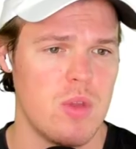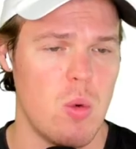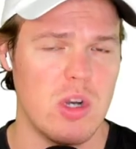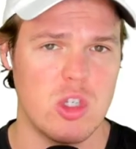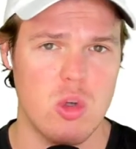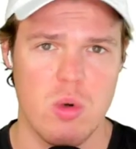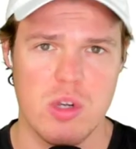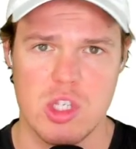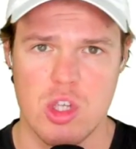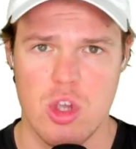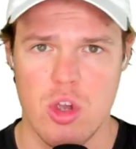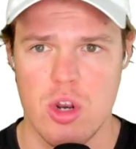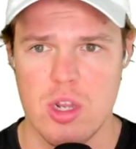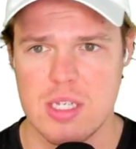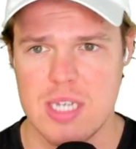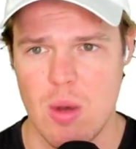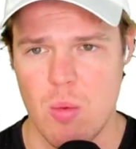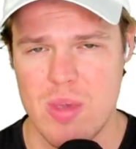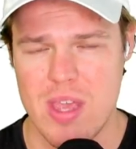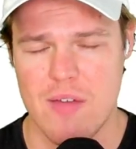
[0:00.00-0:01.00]
what is always good is
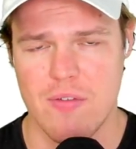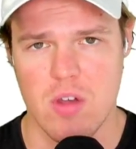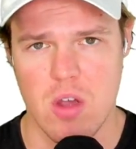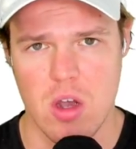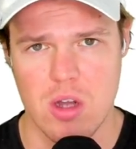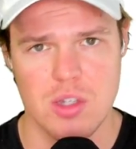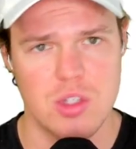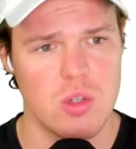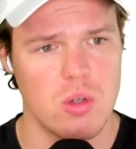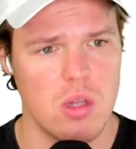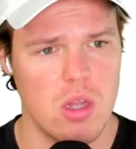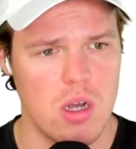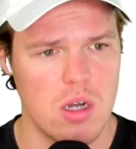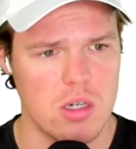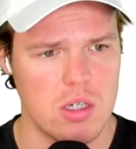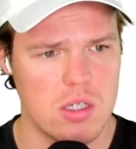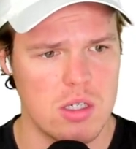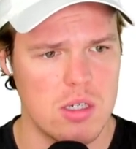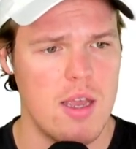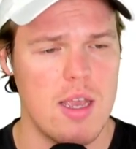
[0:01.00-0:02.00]
that we have console
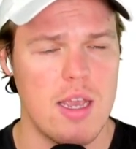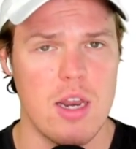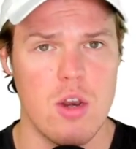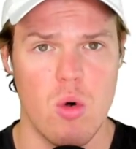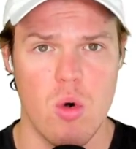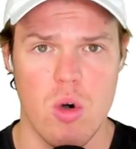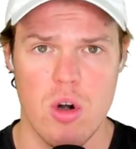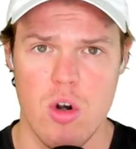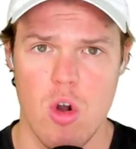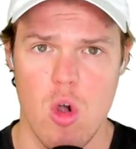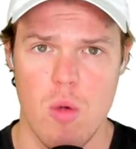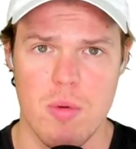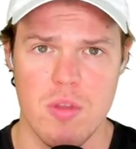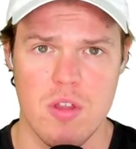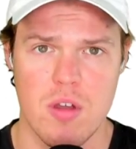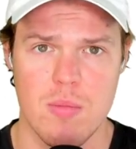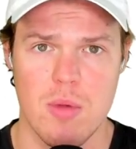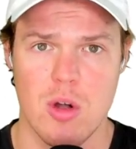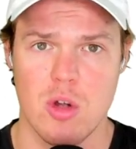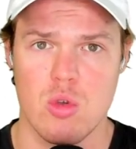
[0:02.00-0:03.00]
logs. In order to open
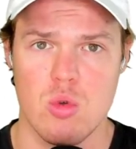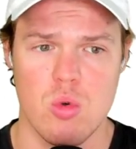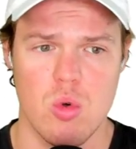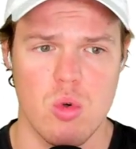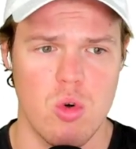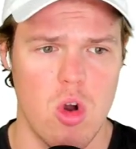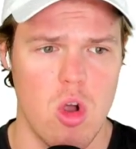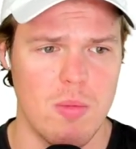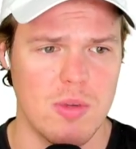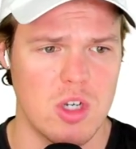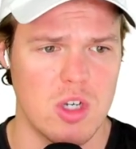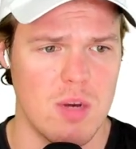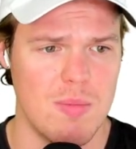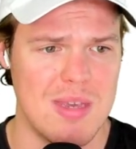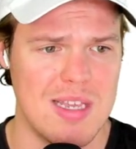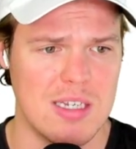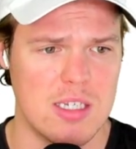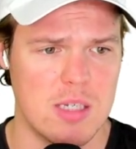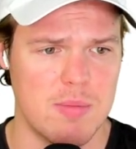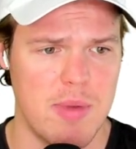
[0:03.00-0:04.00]
them on Google Chrome, it's going to be
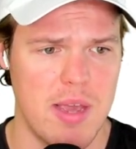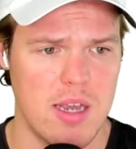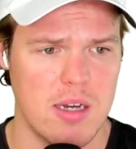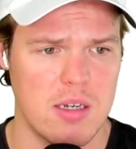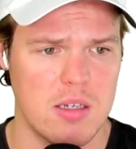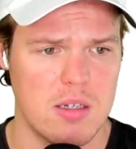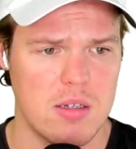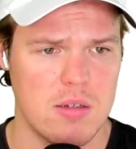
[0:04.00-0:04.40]
inspect,